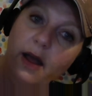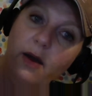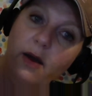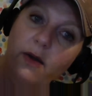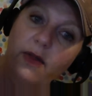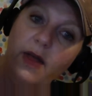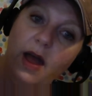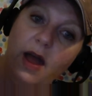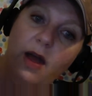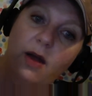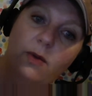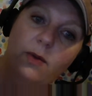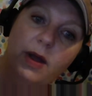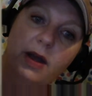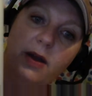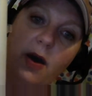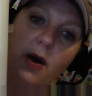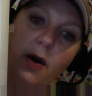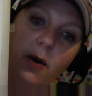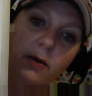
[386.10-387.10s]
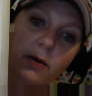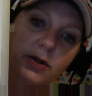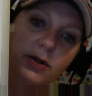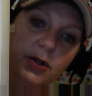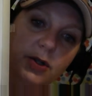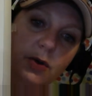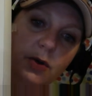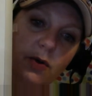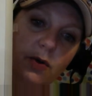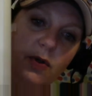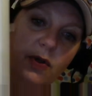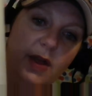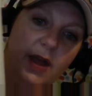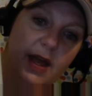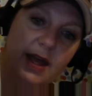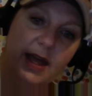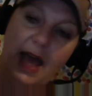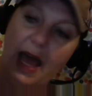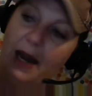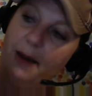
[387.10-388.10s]
Then we go to
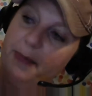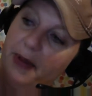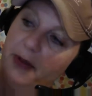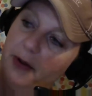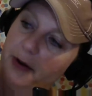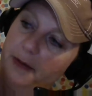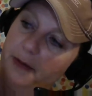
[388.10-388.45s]
the caterpillar.